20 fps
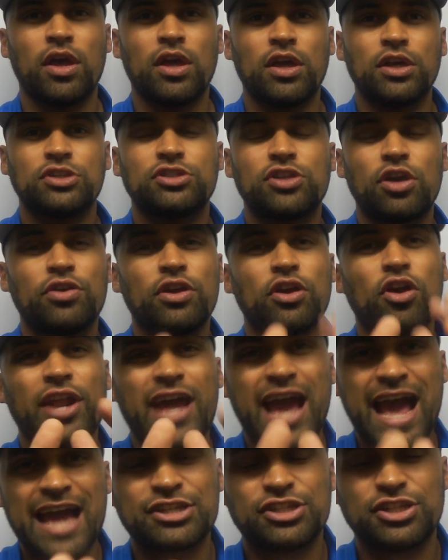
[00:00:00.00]
So you've got
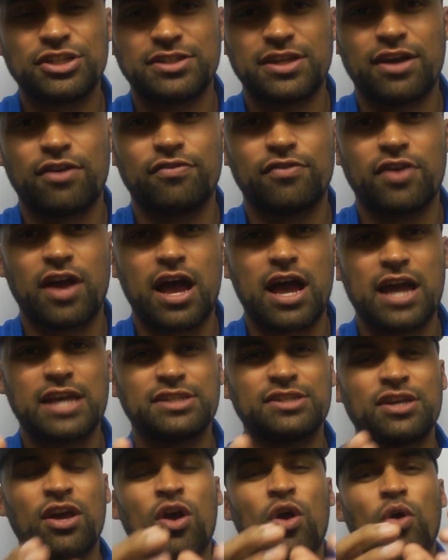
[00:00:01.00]
to ask yourself,
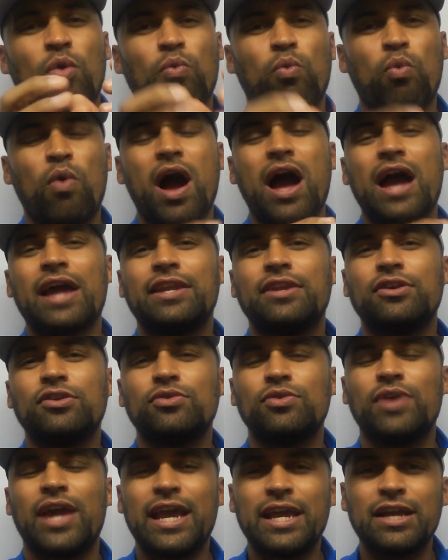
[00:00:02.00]
guys, why
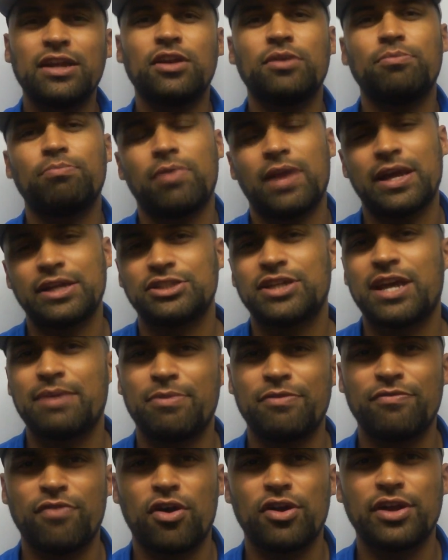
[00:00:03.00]
do England play
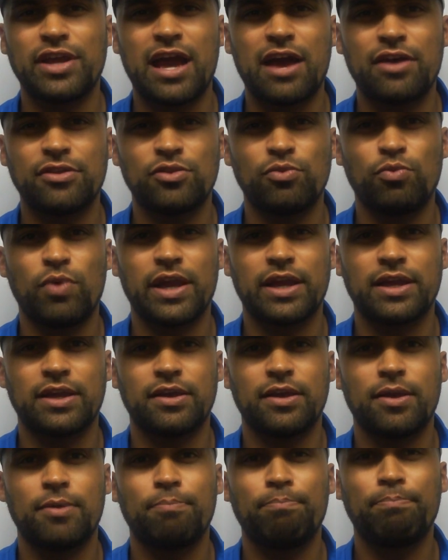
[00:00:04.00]
Jamie Vardy out on the
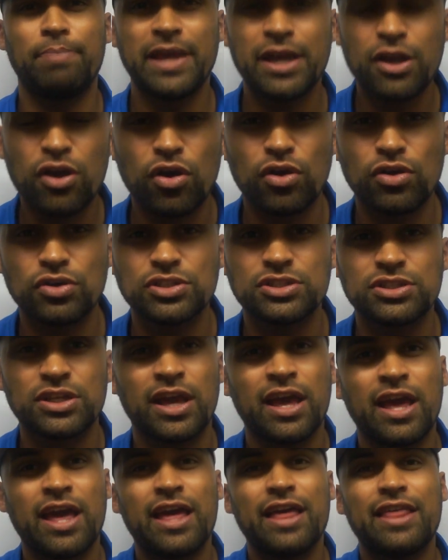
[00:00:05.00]
wing?
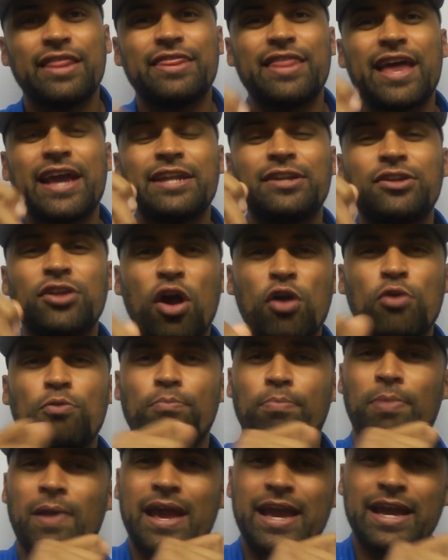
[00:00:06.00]
Because they
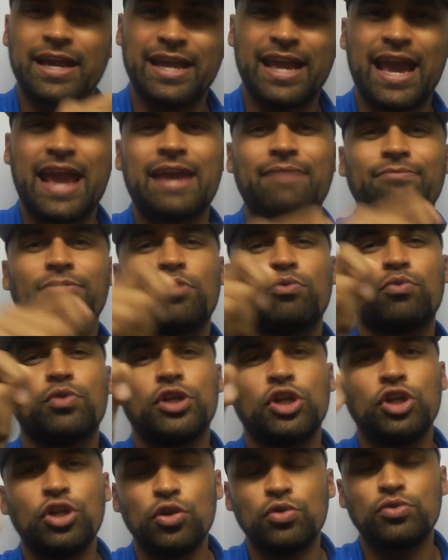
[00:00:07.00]
don't play a game that
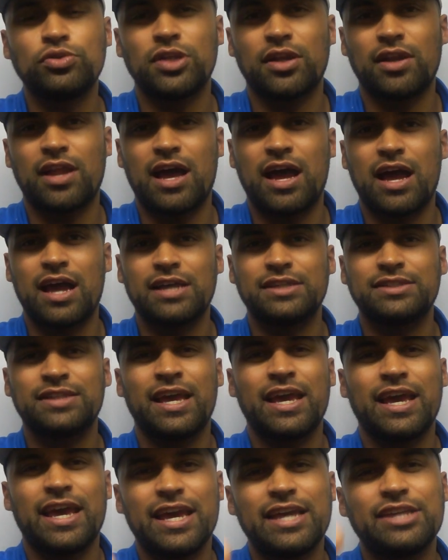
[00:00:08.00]
would utilise
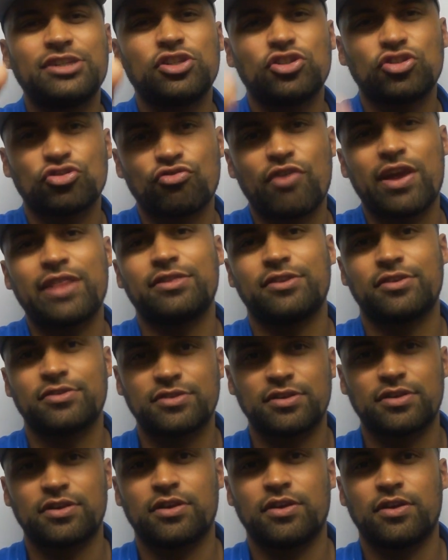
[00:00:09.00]
his strengths.